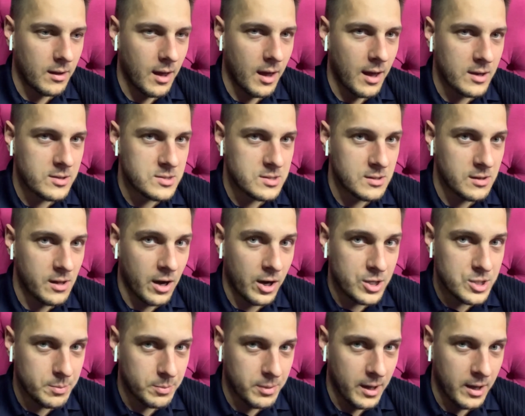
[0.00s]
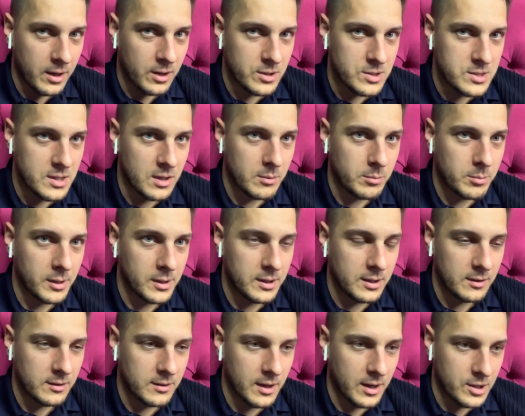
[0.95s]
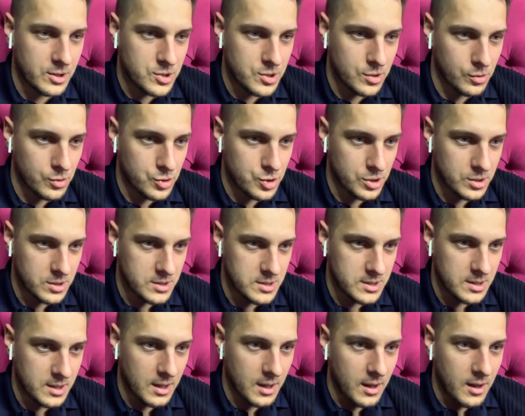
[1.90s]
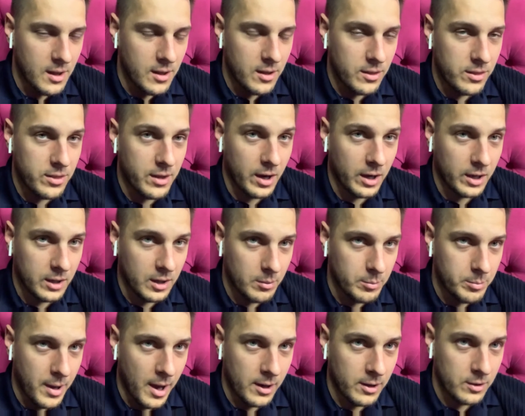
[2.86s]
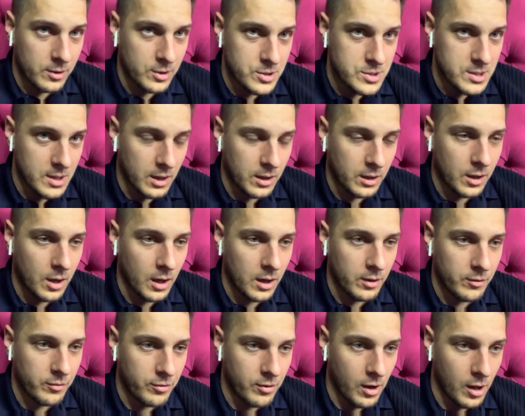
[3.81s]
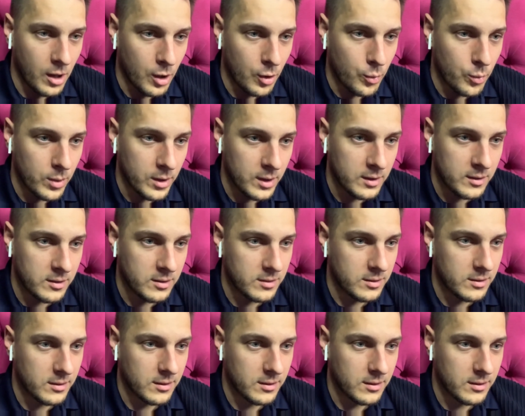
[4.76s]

as large players are building their solutions, their competitors are gonna follow with